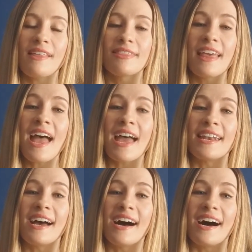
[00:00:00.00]

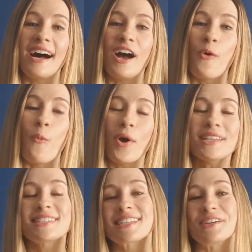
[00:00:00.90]
Then
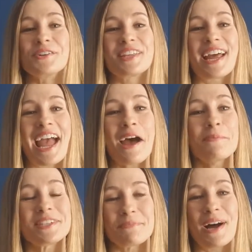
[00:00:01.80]
one skill that I
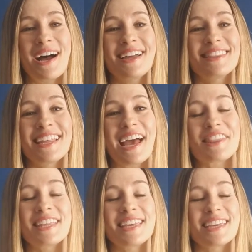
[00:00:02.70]
happened upon that
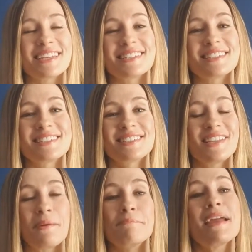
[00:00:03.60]
I think is
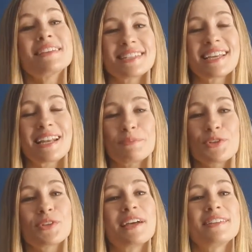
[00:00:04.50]
amazing, and I'm
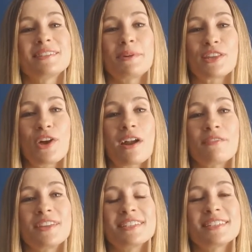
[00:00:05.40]
so glad that somebody thought
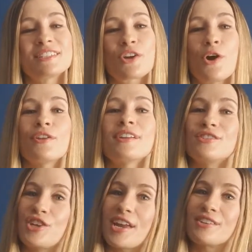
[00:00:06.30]
of this, is
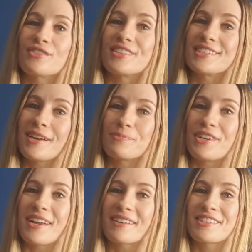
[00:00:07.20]
called Change the
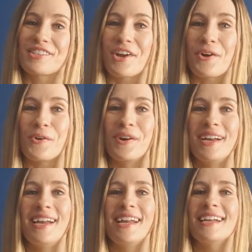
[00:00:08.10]
Subject. So
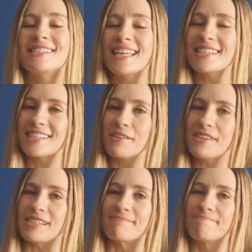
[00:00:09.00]
it's
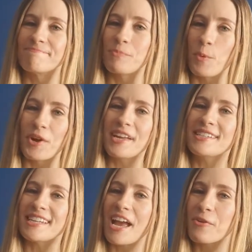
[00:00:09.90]
Thanksgiving. We're
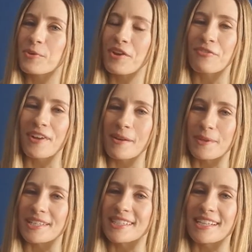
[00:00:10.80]
getting together with our
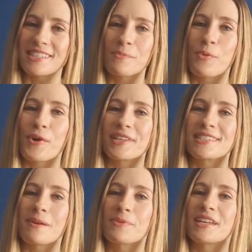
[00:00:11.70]
families, and at some point
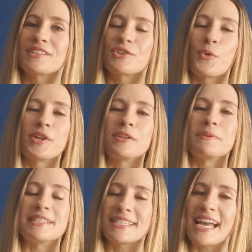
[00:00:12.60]
something's going to
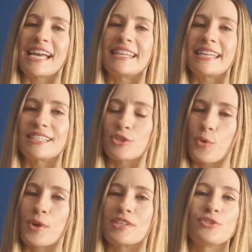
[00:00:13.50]
be said that is
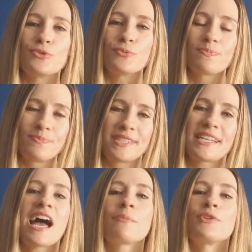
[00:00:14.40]
going to
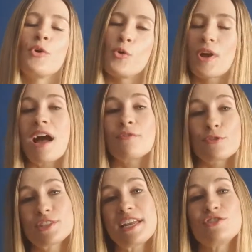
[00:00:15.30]
stop the whole
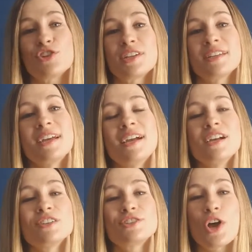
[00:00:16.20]
conversation.
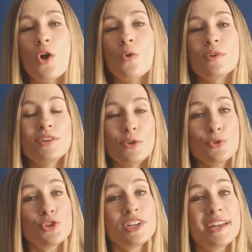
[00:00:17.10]
So you
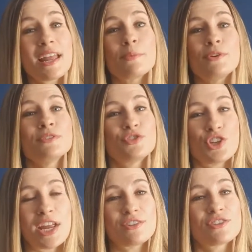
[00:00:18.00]
should enable
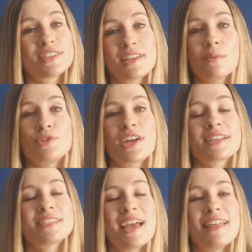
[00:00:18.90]
Change the
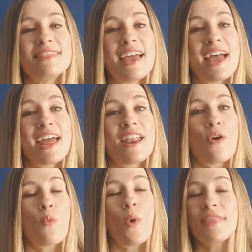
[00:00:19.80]
Subject, and then
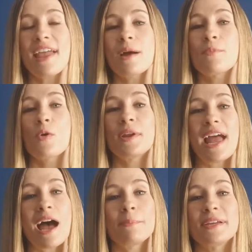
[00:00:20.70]
when that moment
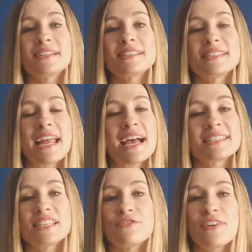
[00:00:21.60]
happens and
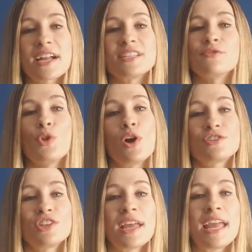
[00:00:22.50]
has the effect of
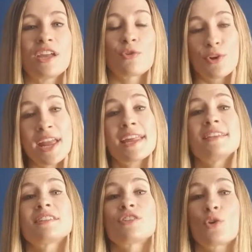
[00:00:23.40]
launching a grenade
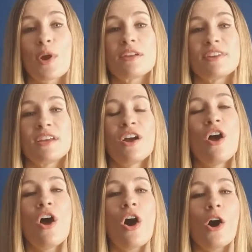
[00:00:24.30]
into the gravy,
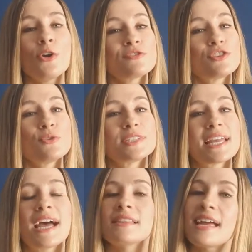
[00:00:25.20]
all you have to do is
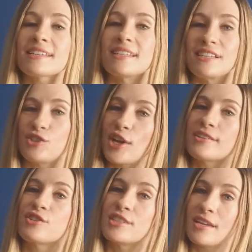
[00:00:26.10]
say, Alexa,
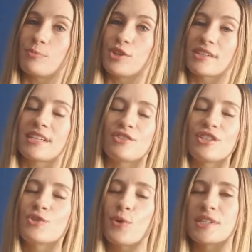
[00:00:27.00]
change the subject, and
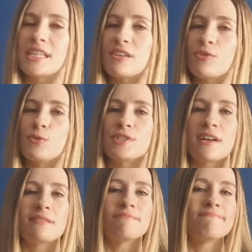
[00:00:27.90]
she's going to give you
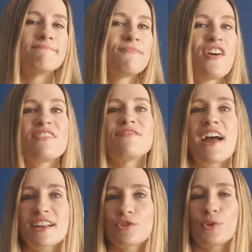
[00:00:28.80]
some fun
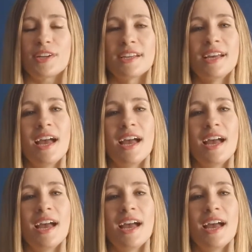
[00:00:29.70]
factoid.